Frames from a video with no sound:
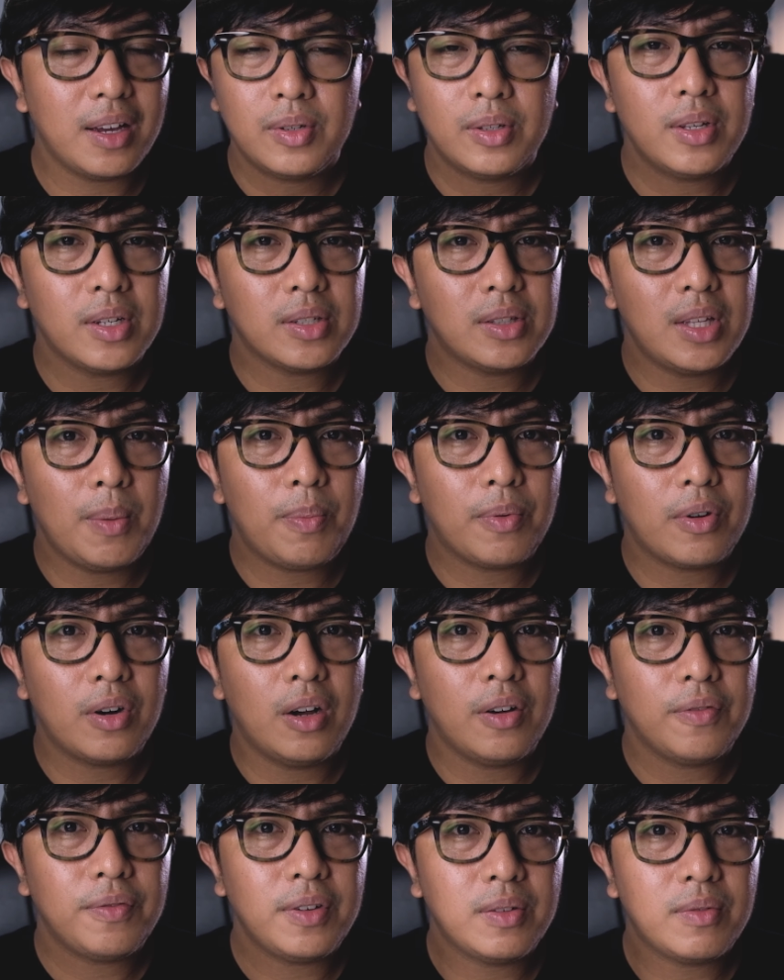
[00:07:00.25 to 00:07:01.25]
so it does taper
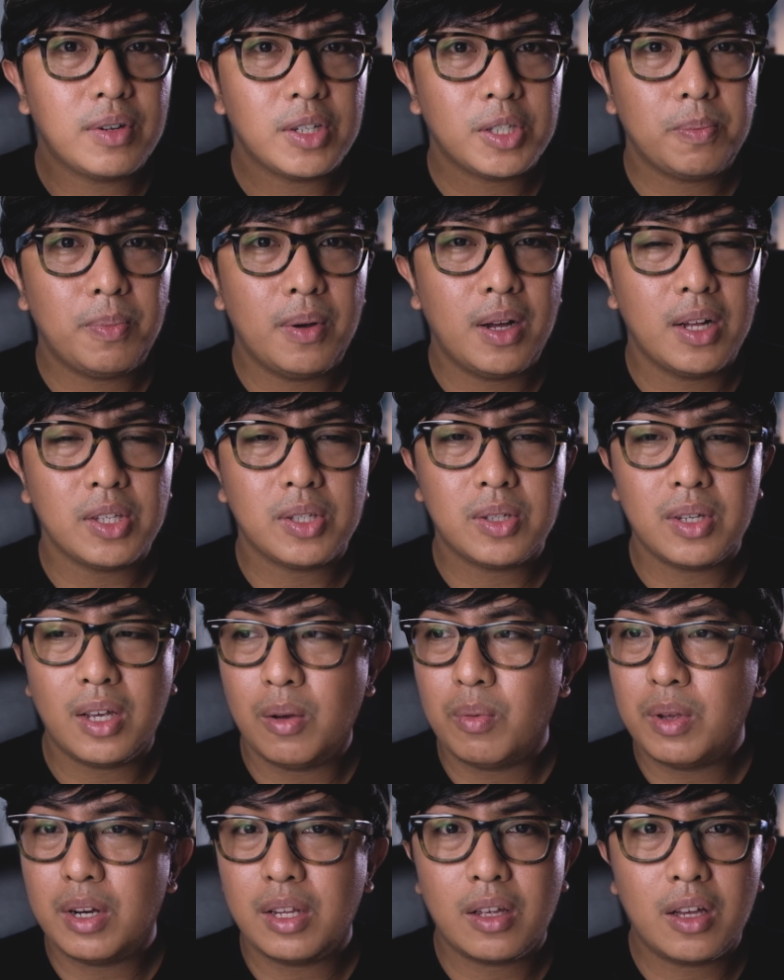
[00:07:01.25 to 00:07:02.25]
off in response
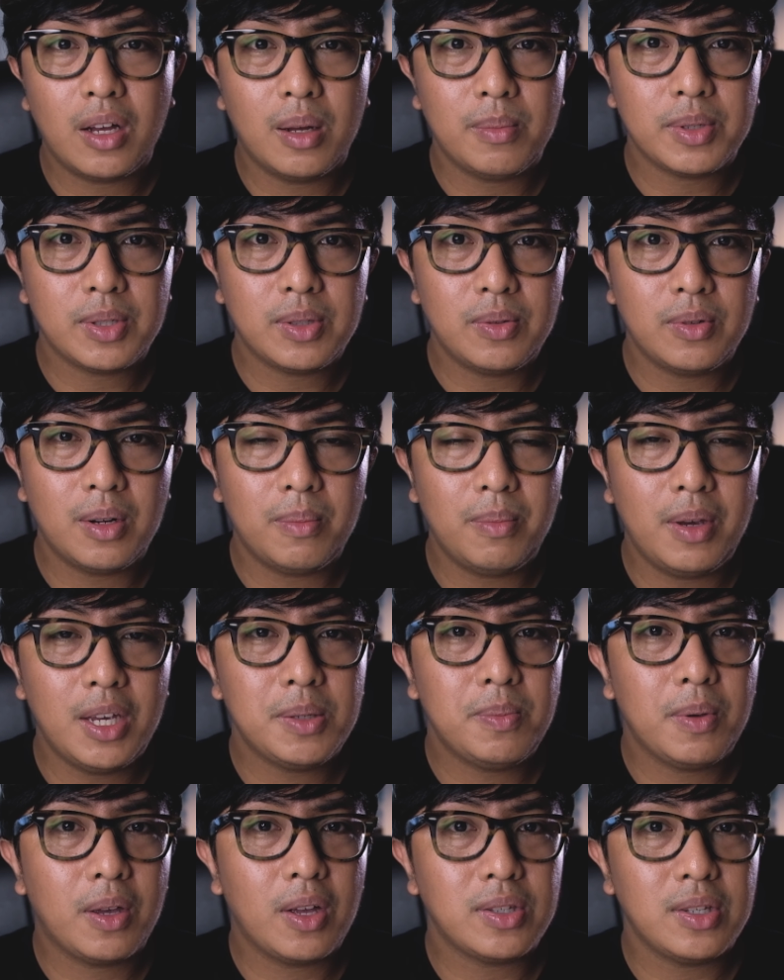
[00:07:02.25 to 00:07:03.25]
when it comes to the
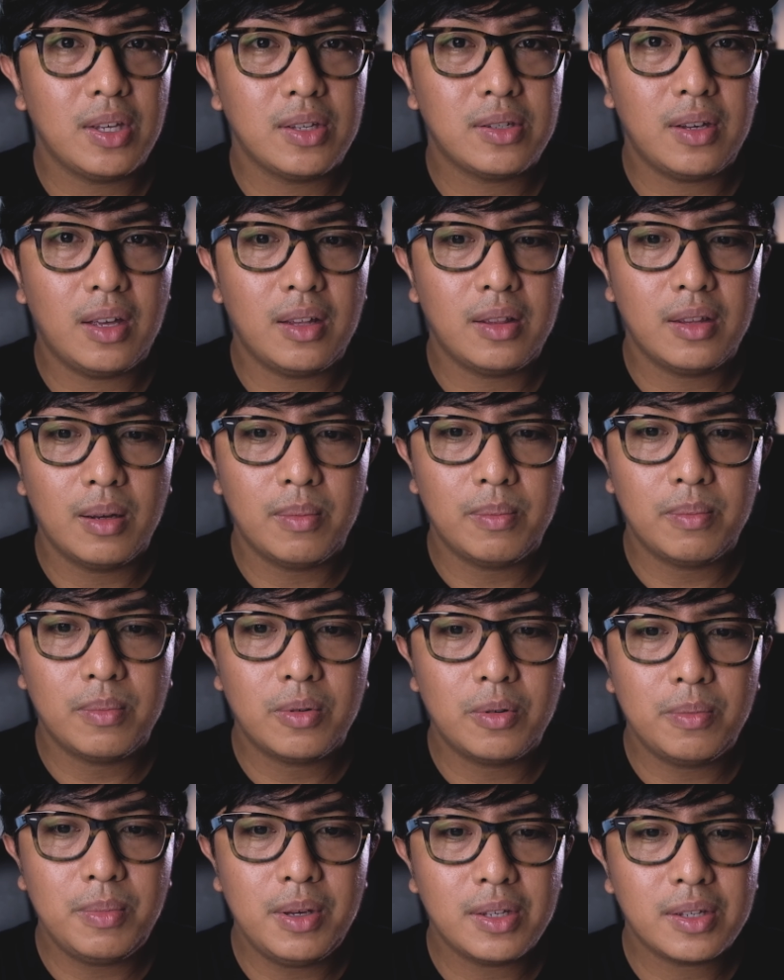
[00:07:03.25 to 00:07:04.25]
bass because it's in the
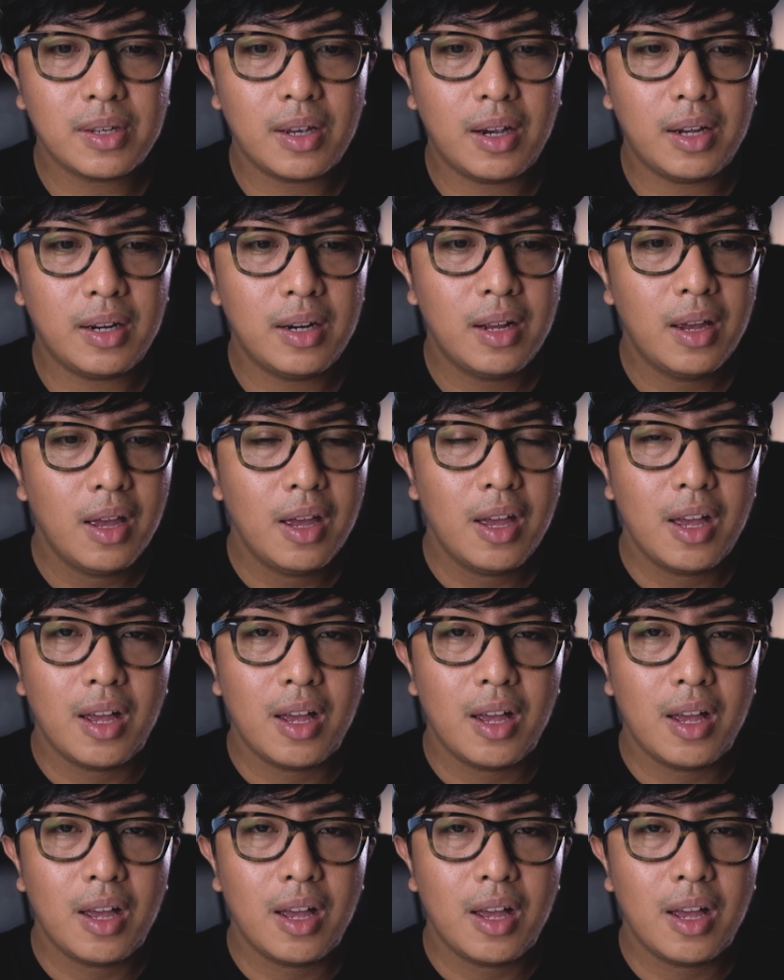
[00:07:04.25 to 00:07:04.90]
boomy side.